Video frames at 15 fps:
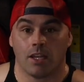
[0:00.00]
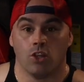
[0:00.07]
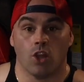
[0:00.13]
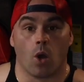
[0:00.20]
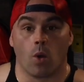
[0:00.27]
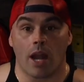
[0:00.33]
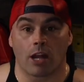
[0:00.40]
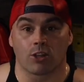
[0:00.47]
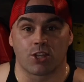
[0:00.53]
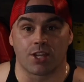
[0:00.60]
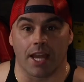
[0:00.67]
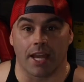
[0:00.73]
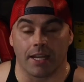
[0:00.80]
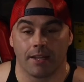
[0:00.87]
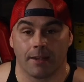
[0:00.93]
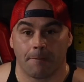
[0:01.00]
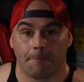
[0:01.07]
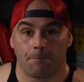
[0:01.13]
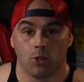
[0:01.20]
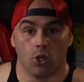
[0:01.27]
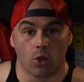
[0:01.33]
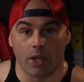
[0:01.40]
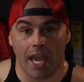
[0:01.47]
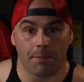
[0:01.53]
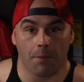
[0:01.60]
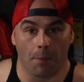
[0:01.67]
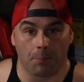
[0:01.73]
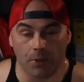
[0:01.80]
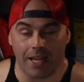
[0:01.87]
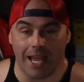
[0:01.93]
No one else did. You came
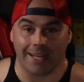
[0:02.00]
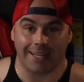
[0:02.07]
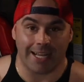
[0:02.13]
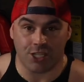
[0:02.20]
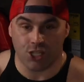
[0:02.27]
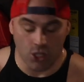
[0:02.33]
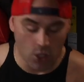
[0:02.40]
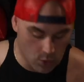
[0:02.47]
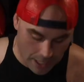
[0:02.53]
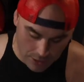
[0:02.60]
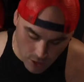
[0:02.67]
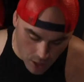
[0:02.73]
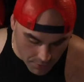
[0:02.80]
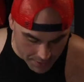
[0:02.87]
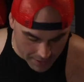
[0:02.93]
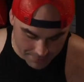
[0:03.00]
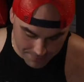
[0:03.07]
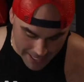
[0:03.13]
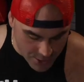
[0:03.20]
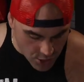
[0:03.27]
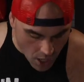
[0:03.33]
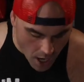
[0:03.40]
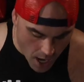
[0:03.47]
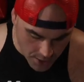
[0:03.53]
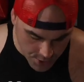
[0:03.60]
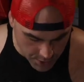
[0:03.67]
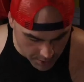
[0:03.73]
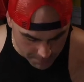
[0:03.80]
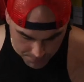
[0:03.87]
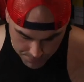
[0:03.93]
up with that. That's you. I love it. That's
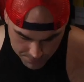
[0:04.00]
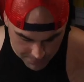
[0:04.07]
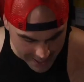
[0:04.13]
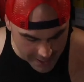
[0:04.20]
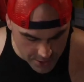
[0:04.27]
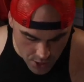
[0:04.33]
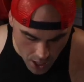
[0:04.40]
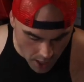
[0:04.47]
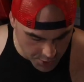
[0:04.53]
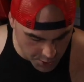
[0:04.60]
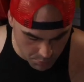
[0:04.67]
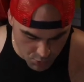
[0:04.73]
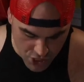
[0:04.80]
awesome. That is awesome.